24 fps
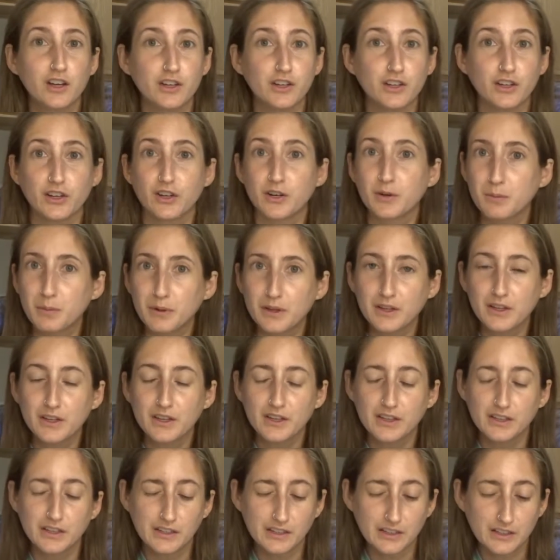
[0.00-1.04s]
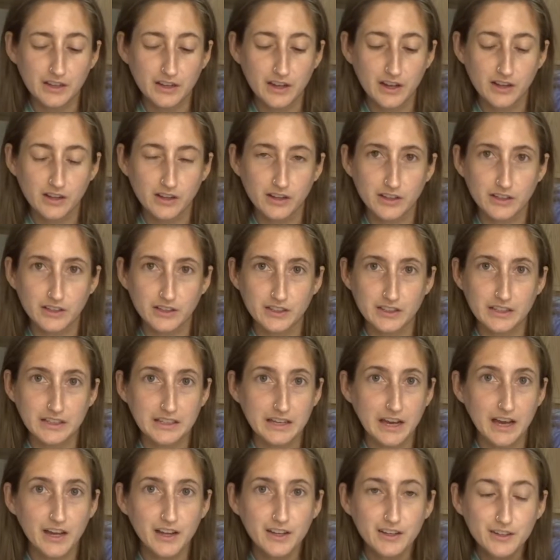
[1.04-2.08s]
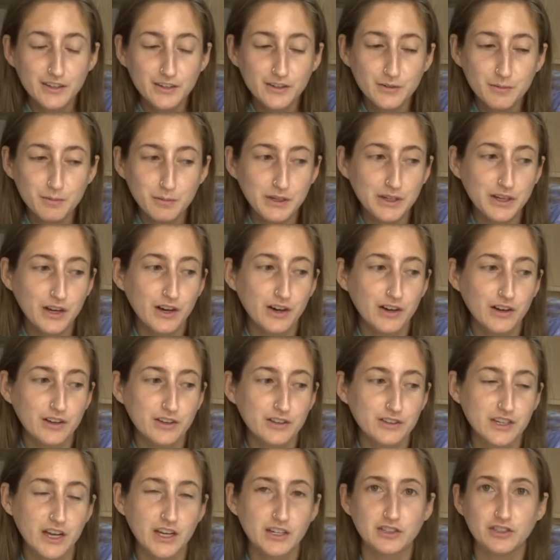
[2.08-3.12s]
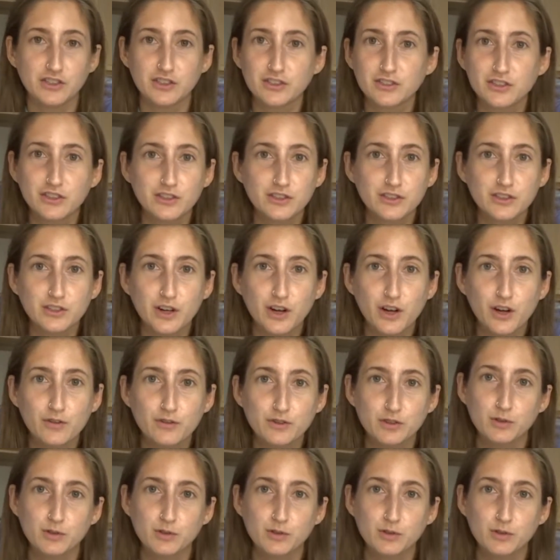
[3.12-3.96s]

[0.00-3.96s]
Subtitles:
gonna be like yet because I just turned it off,